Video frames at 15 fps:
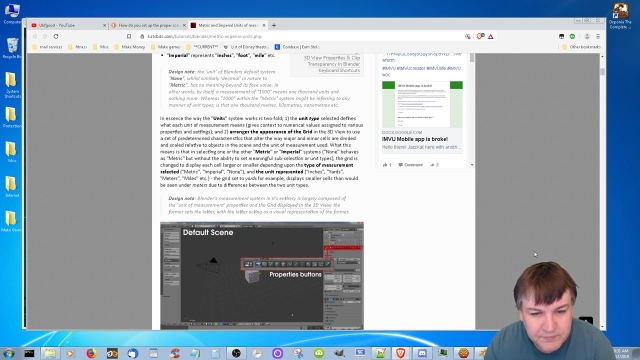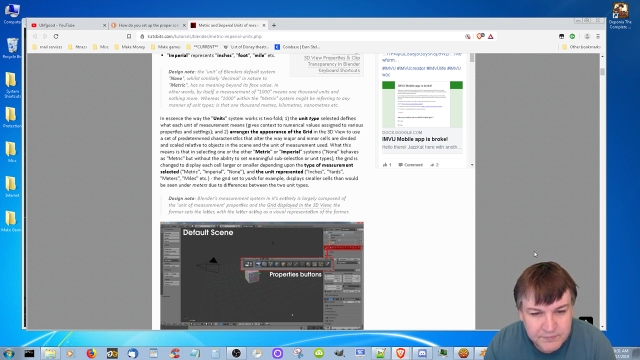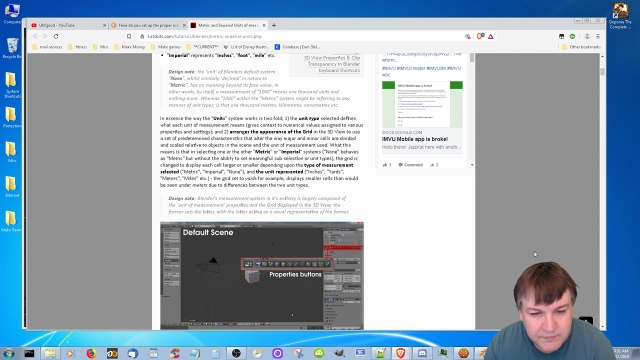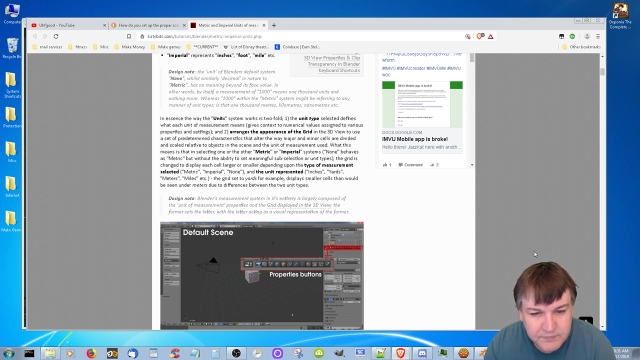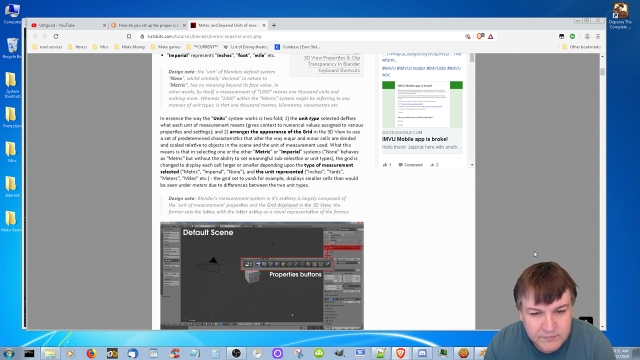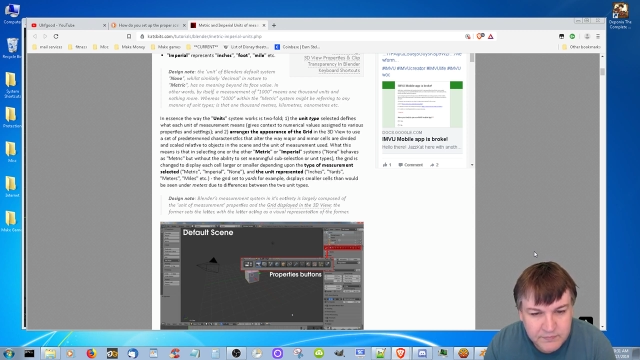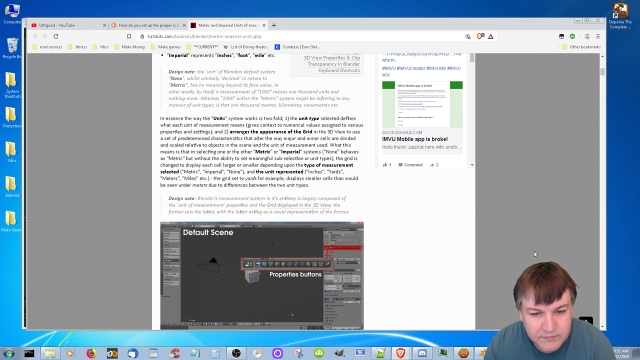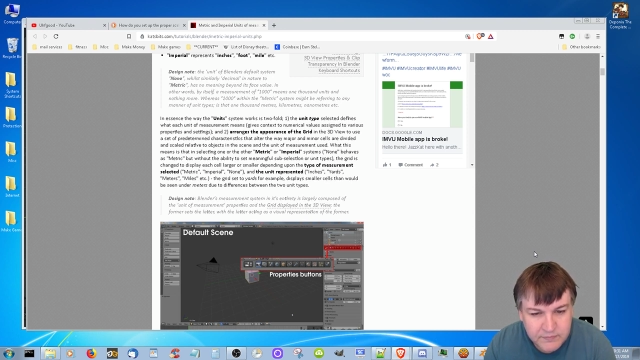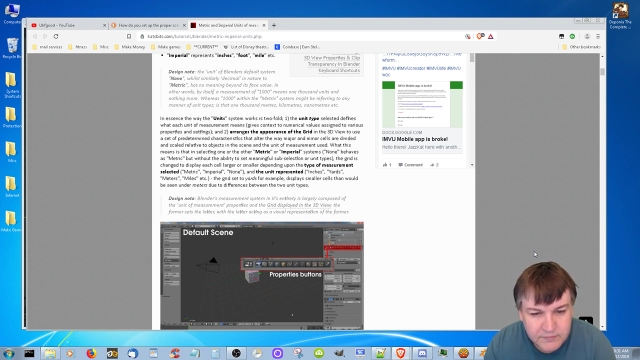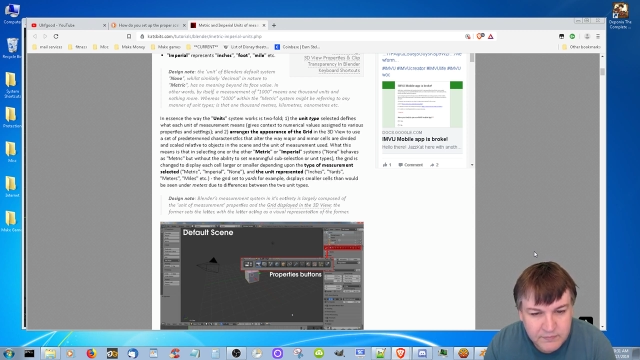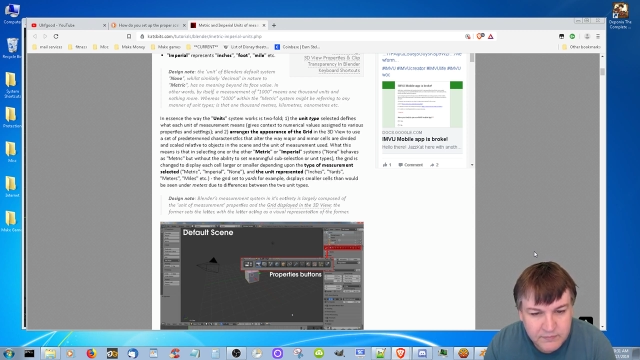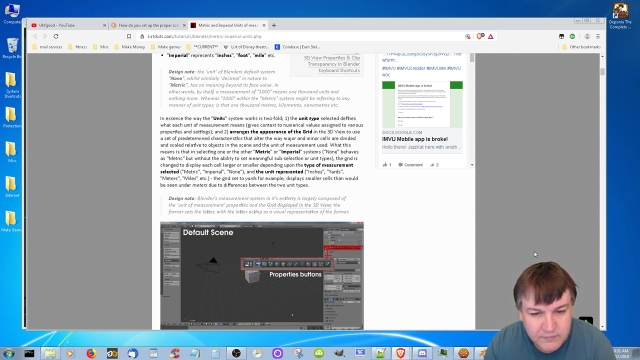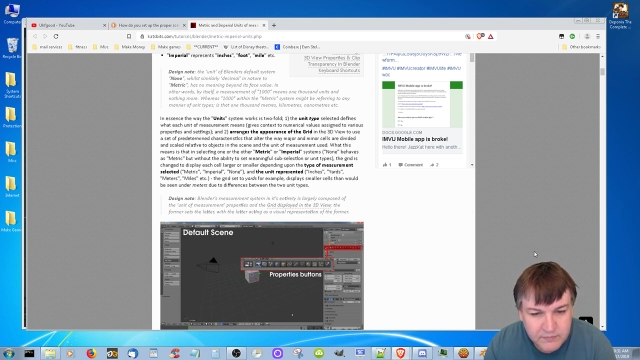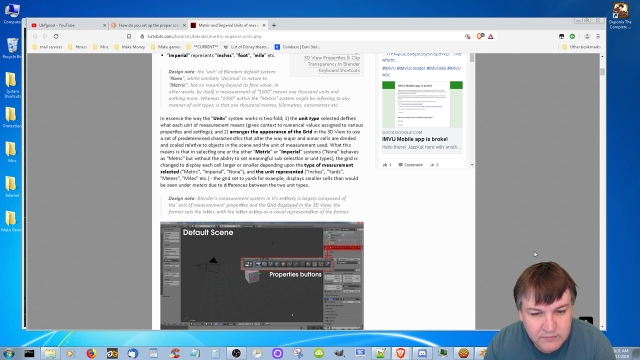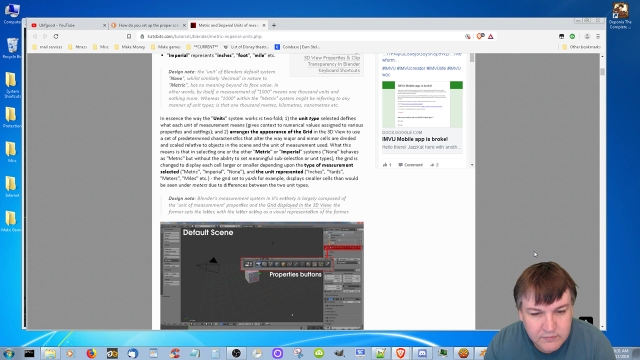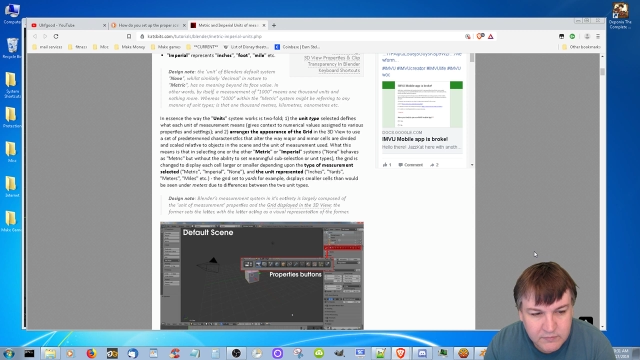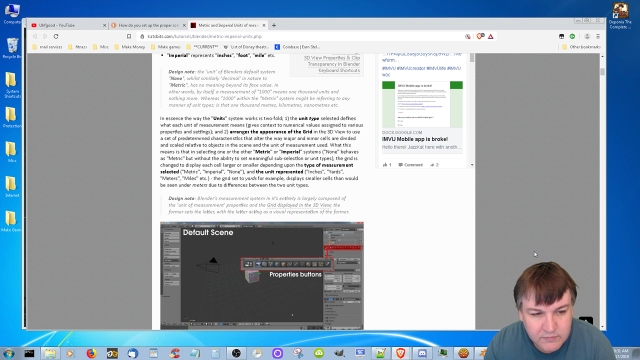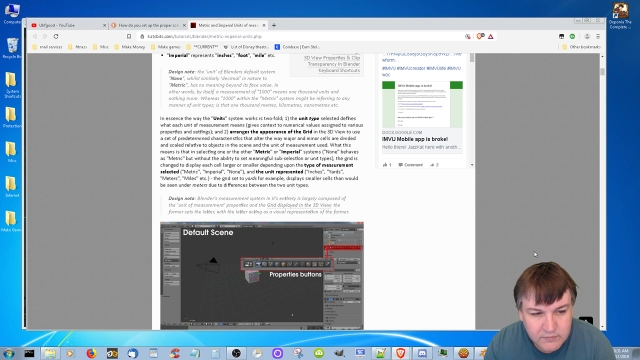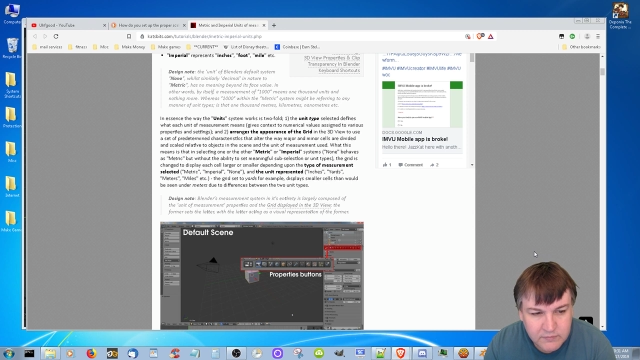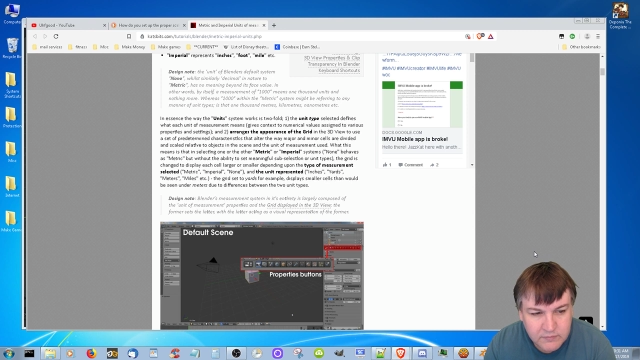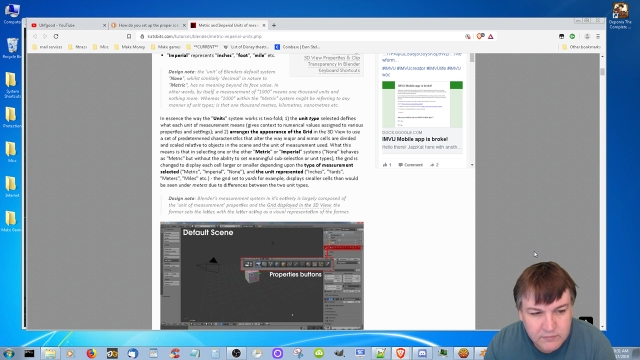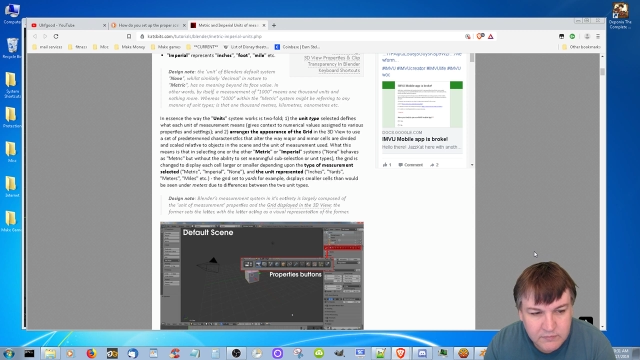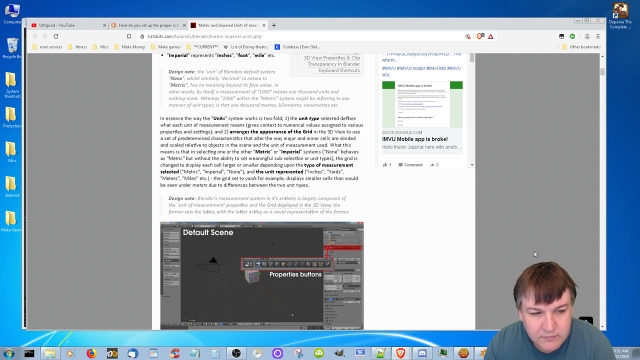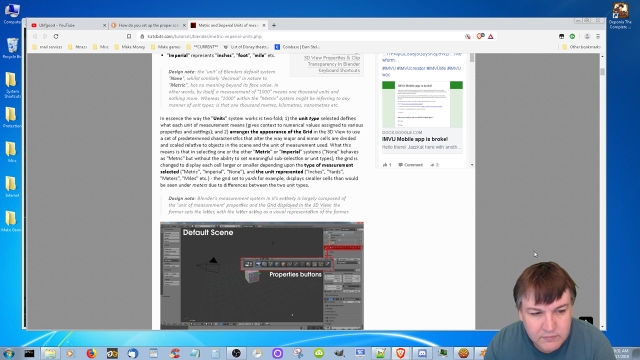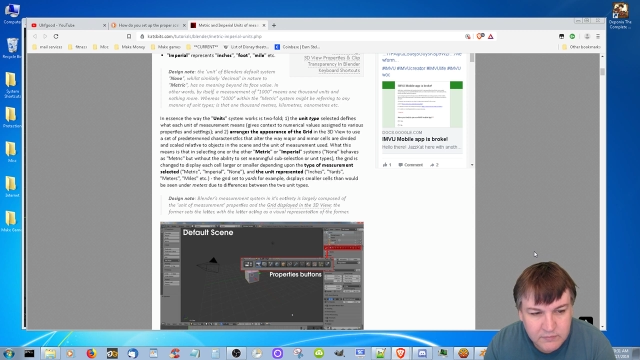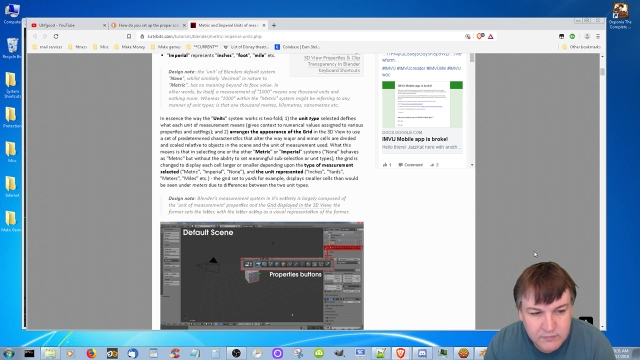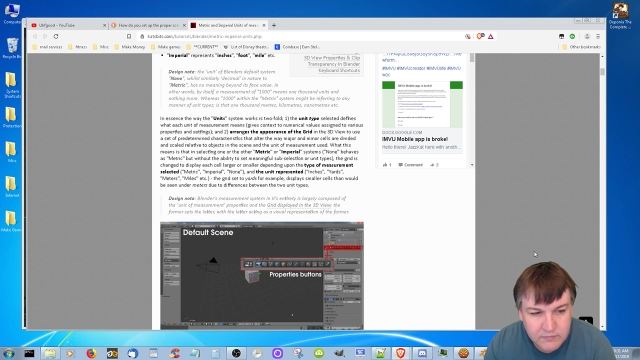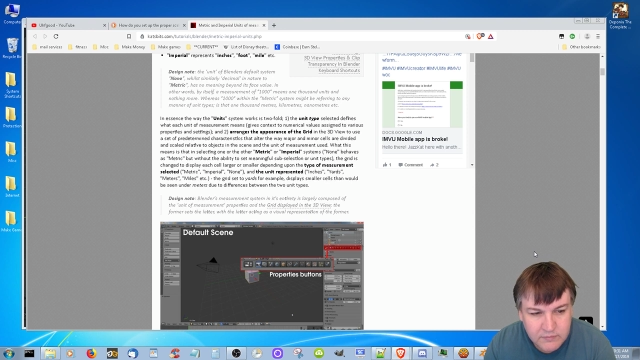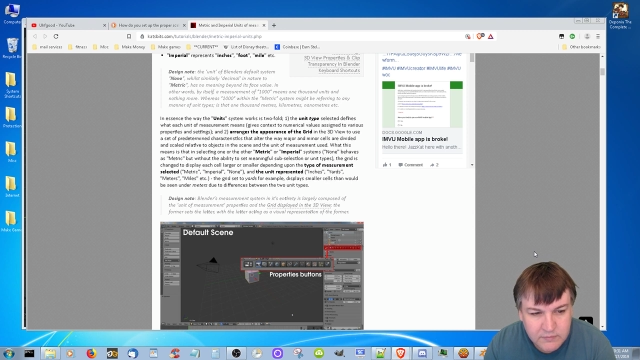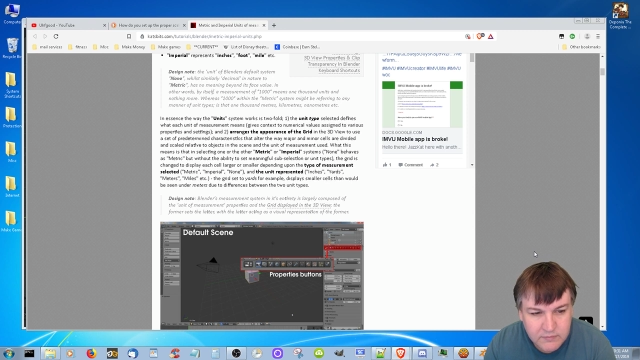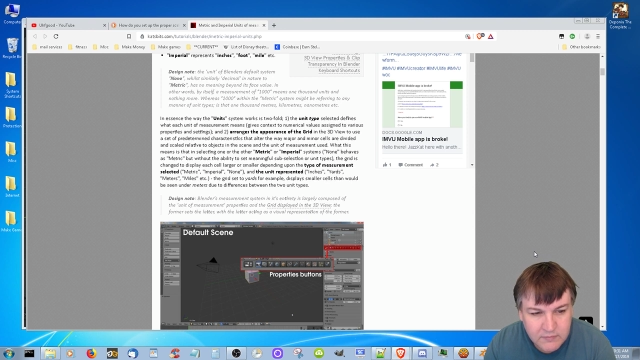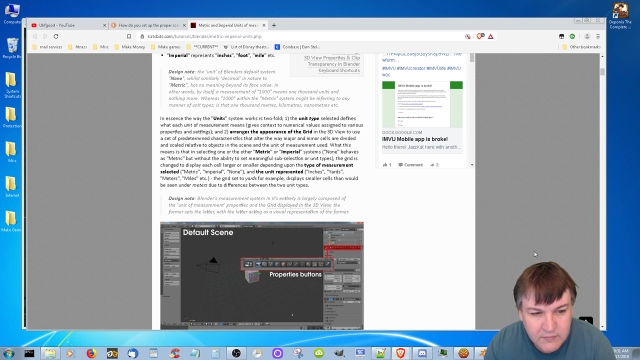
Nobody speaks.